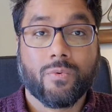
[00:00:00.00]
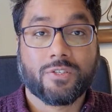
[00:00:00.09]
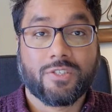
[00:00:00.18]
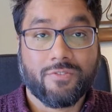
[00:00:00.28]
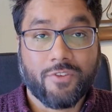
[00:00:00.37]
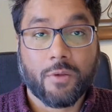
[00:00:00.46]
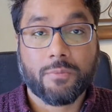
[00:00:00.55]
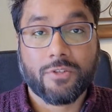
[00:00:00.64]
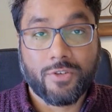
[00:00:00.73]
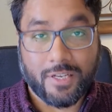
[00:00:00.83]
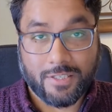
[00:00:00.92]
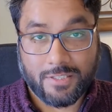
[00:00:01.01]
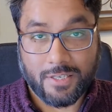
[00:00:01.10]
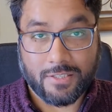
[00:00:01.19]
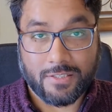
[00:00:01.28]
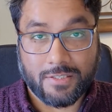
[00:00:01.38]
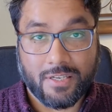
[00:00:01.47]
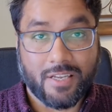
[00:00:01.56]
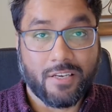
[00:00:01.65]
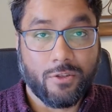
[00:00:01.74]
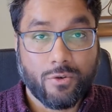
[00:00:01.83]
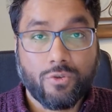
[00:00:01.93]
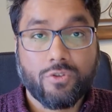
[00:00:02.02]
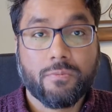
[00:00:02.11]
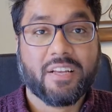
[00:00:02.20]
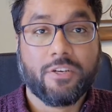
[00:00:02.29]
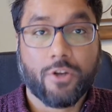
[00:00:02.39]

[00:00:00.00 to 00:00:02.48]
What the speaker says: was developed in the United States and used by